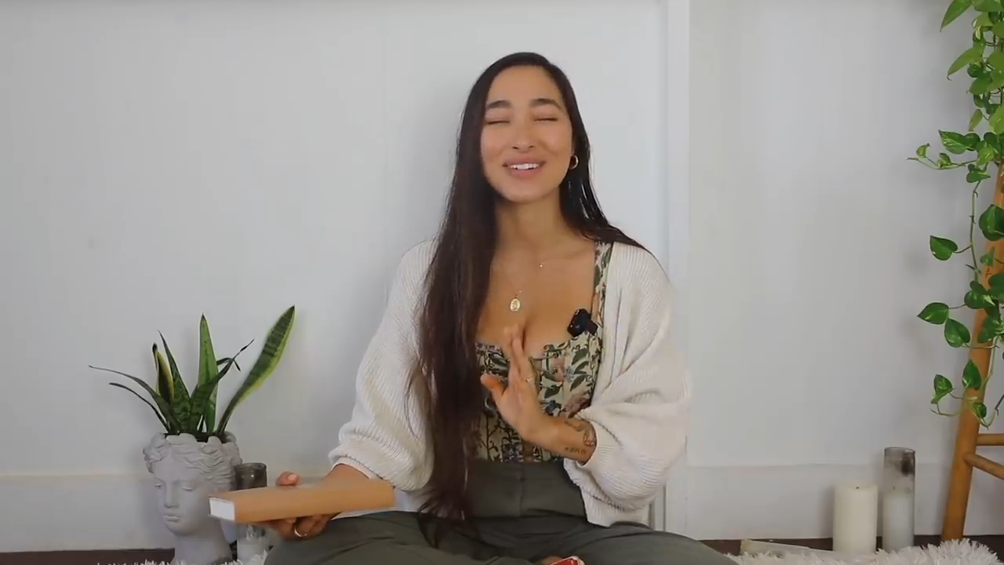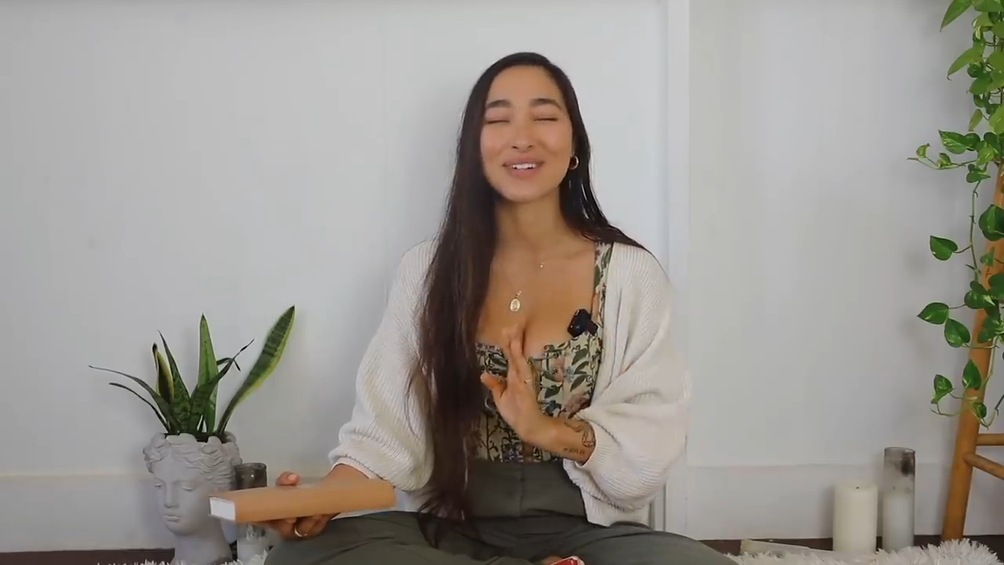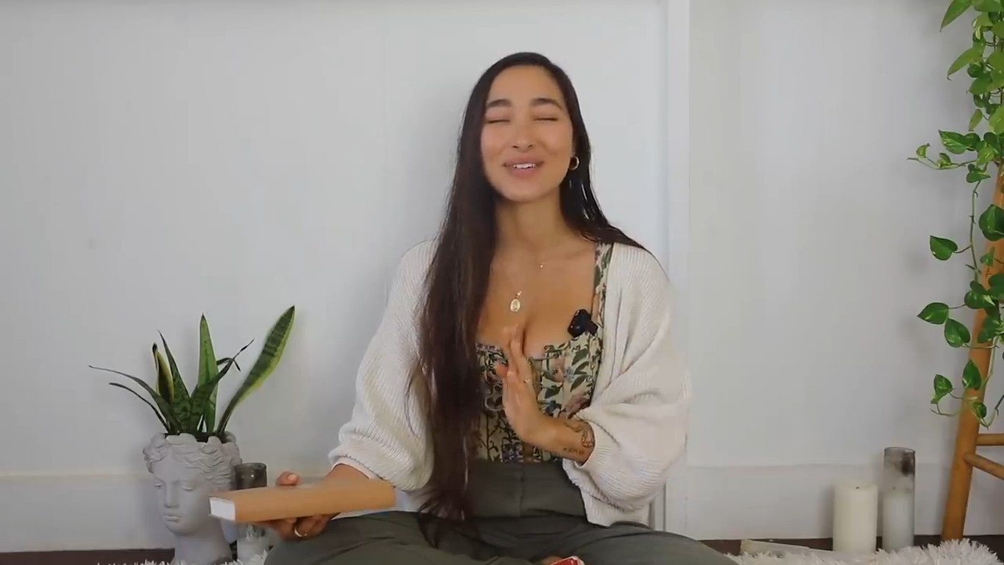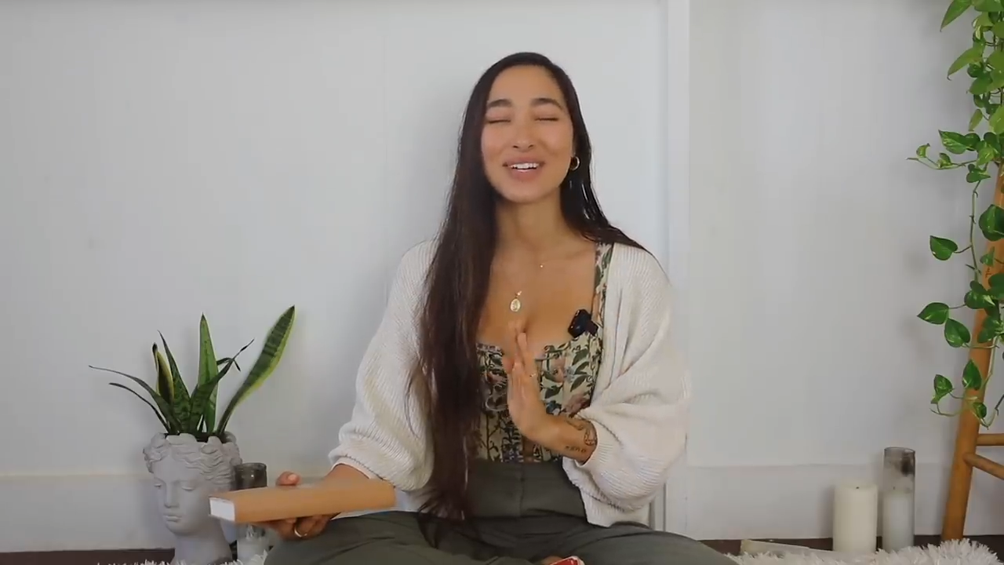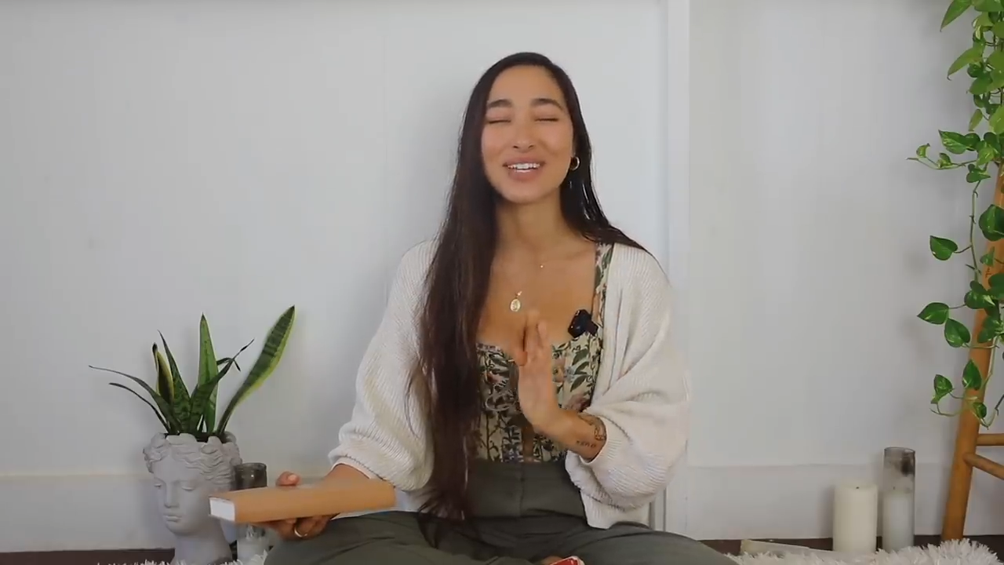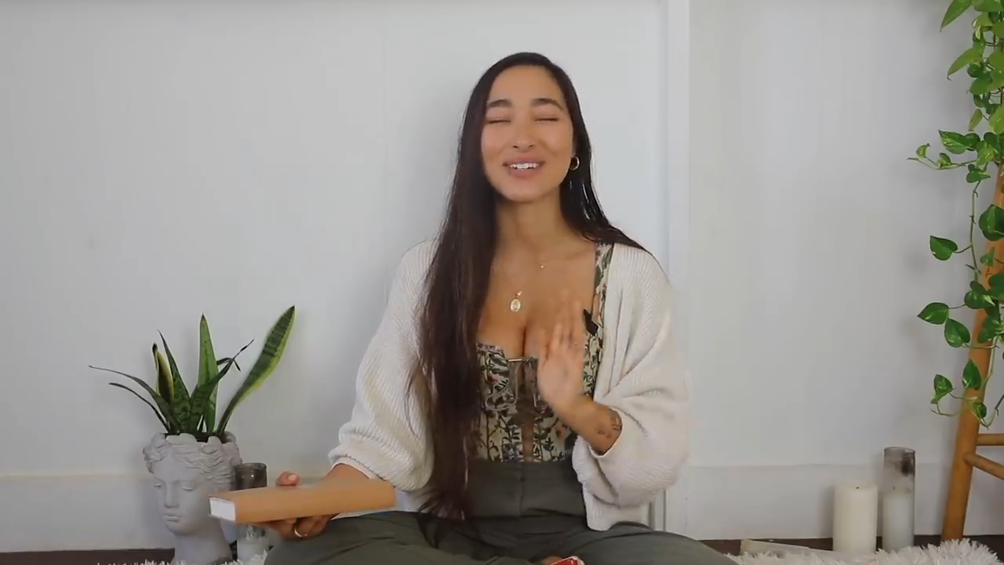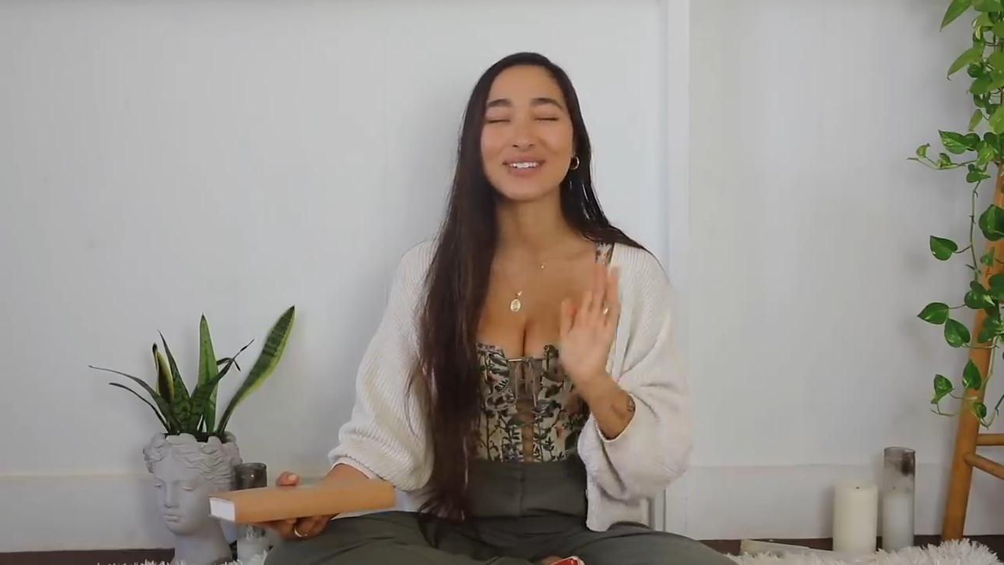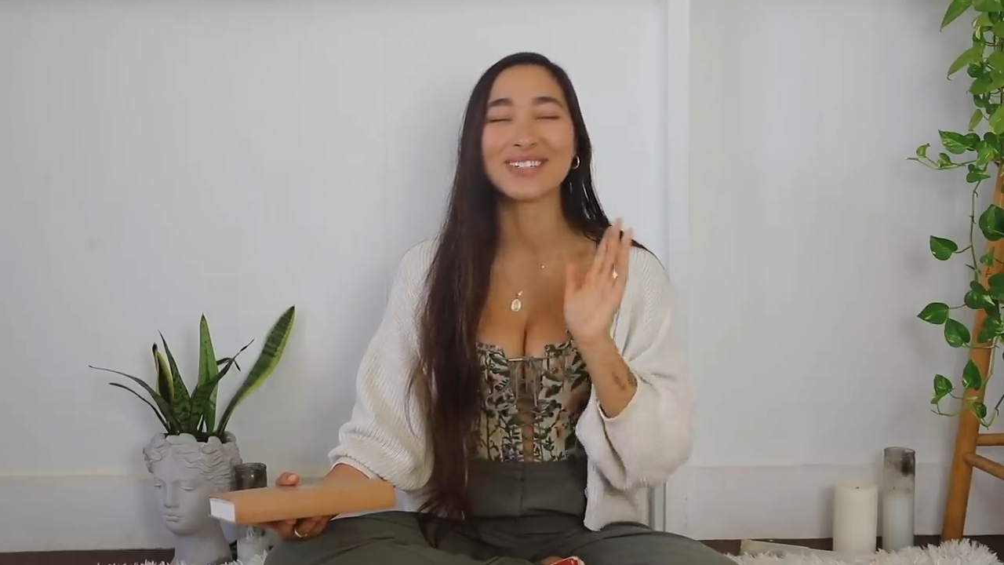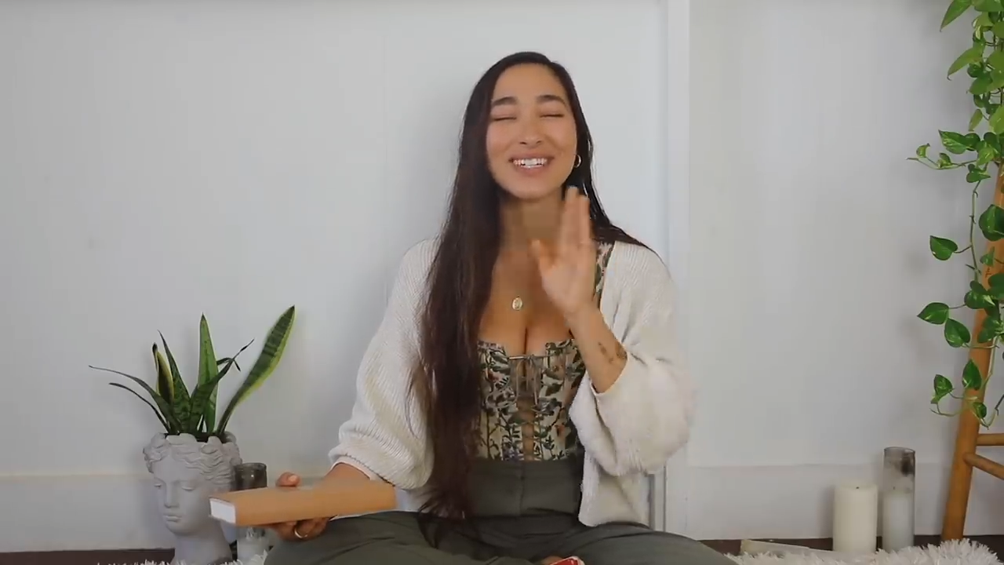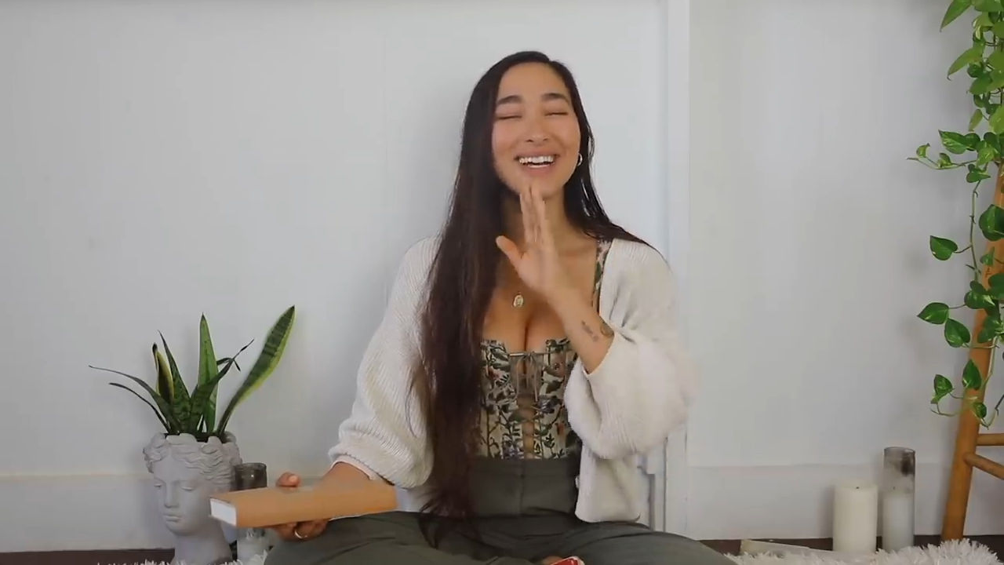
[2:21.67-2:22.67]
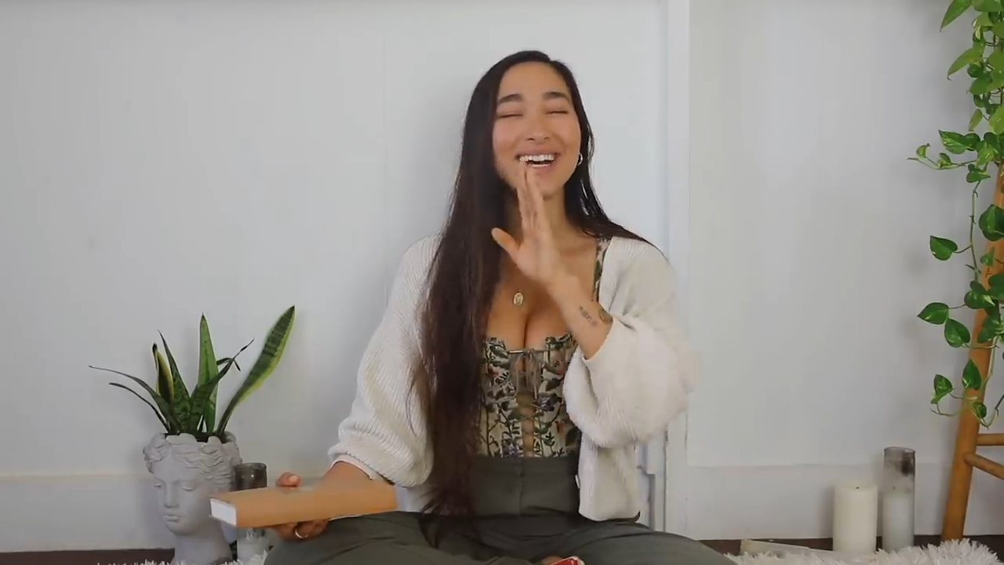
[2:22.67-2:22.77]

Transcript: through when you